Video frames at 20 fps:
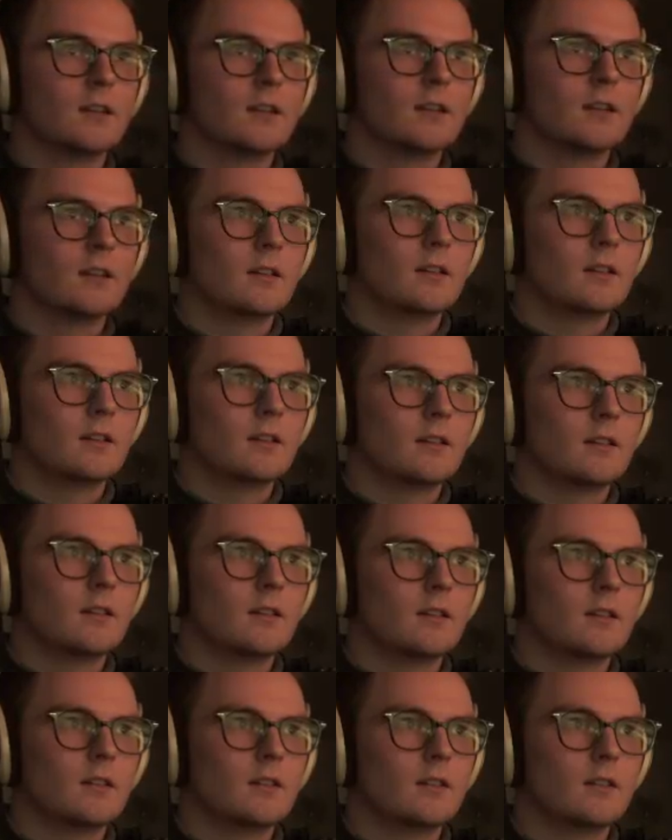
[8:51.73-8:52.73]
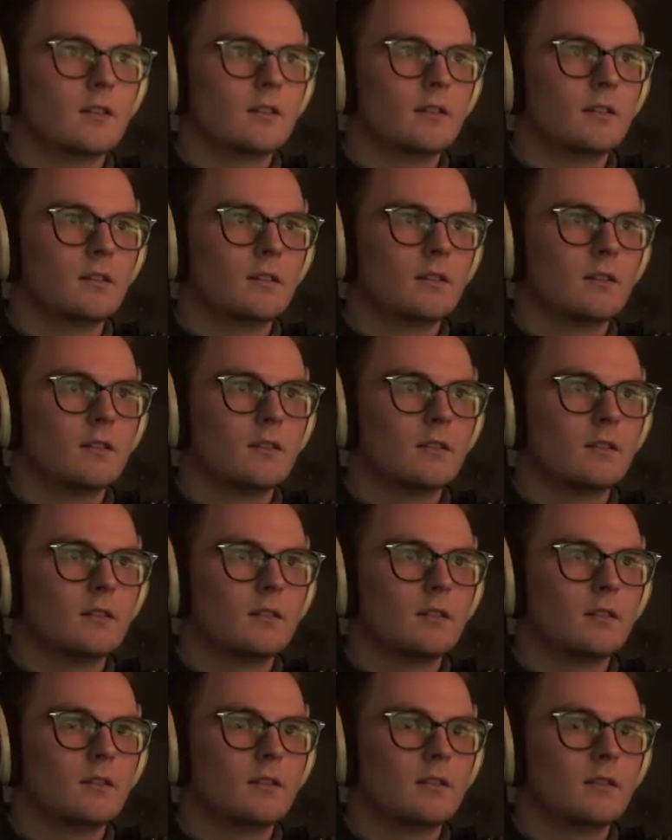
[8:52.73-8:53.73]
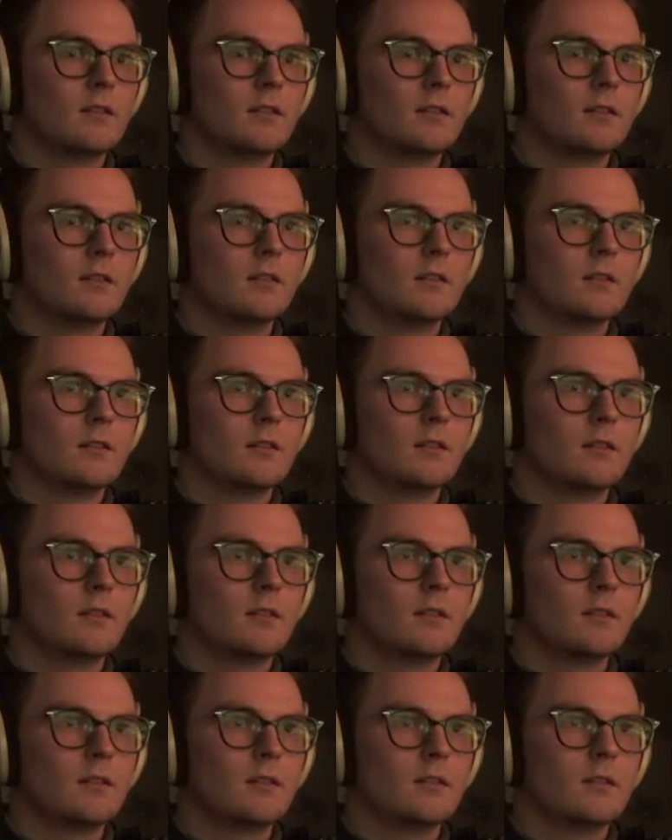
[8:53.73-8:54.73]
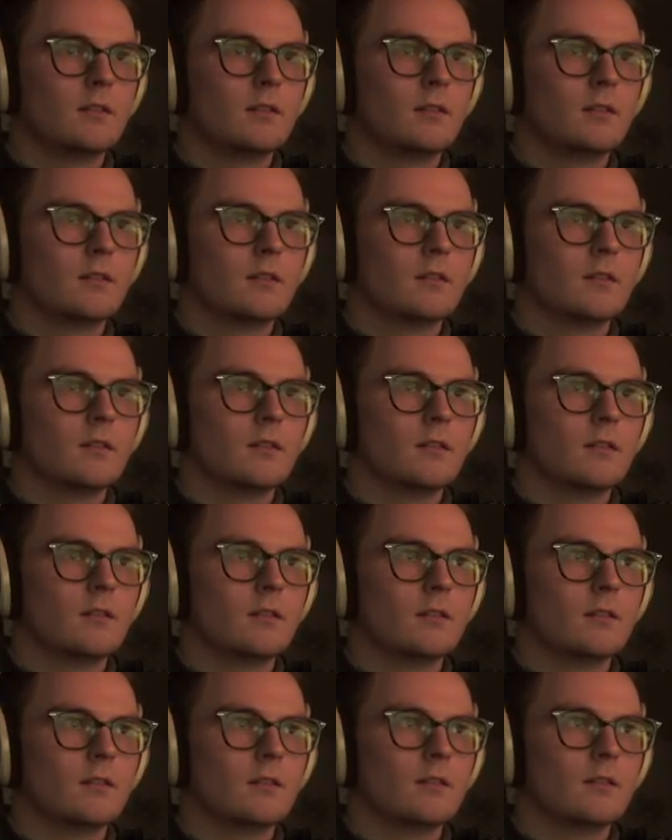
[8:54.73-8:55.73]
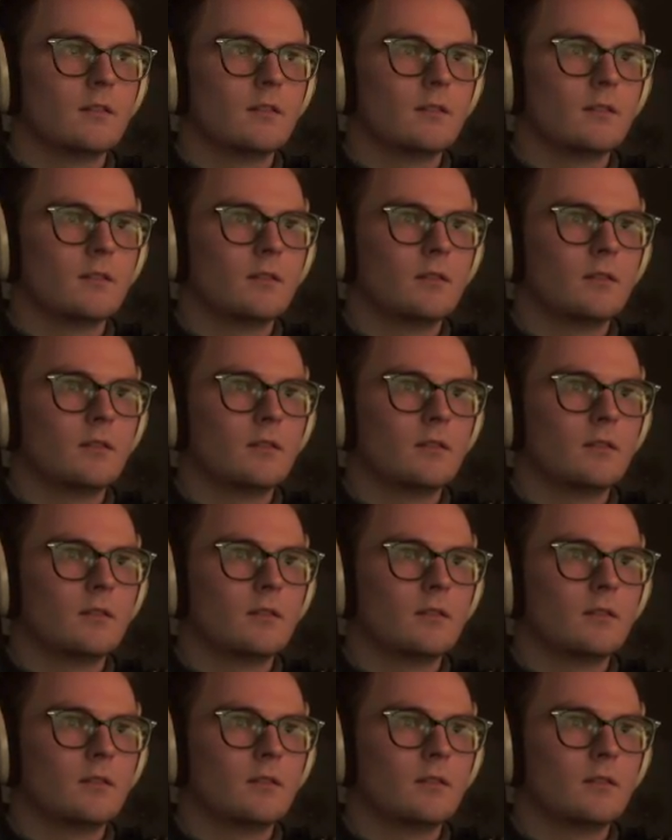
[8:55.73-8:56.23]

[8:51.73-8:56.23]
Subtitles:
No one is speaking in this clip.